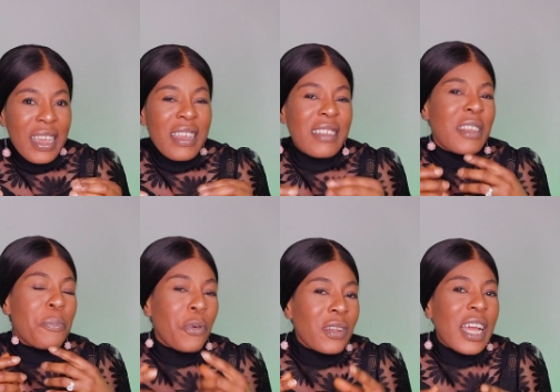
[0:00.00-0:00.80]
It's
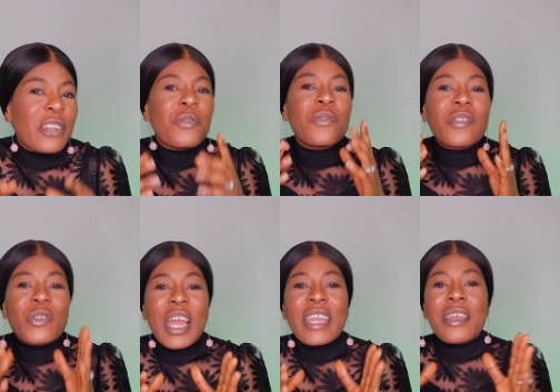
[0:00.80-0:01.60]
important to
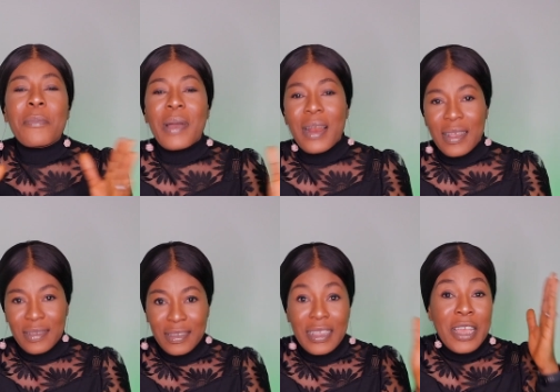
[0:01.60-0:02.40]
strike a
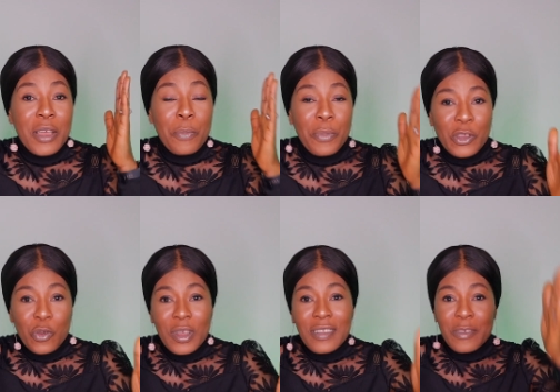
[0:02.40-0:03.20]
balance
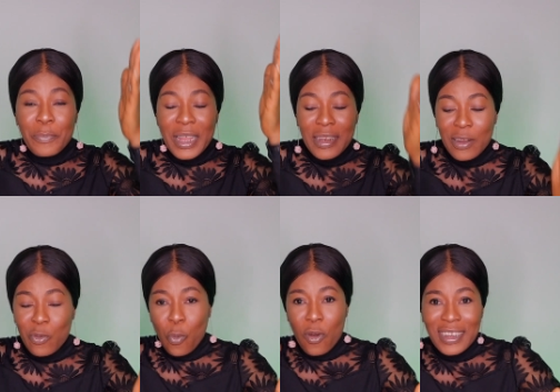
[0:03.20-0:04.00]
between
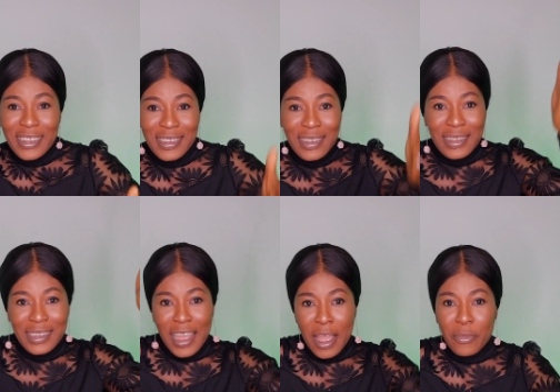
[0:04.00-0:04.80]
spending quality
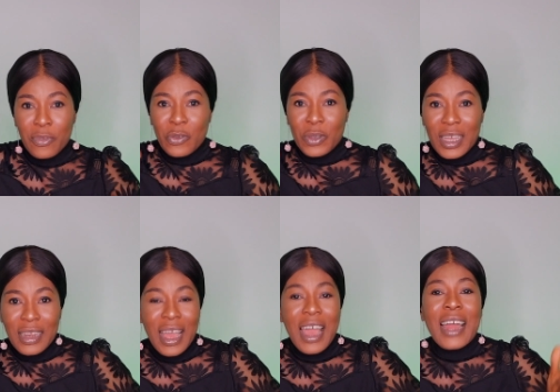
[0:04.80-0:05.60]
time
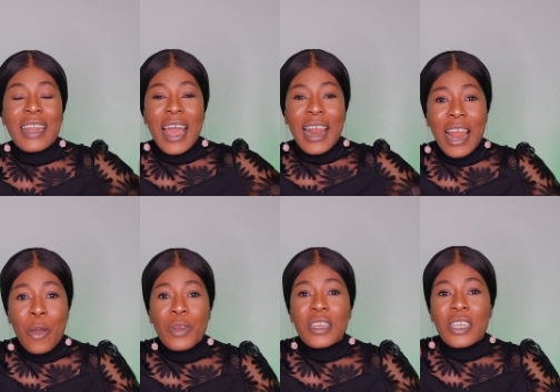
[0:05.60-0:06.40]
together and
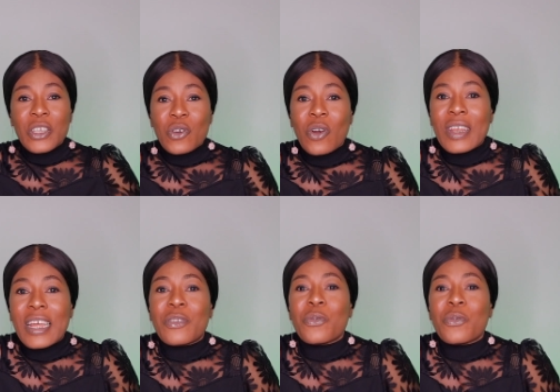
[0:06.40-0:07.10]
allowing each other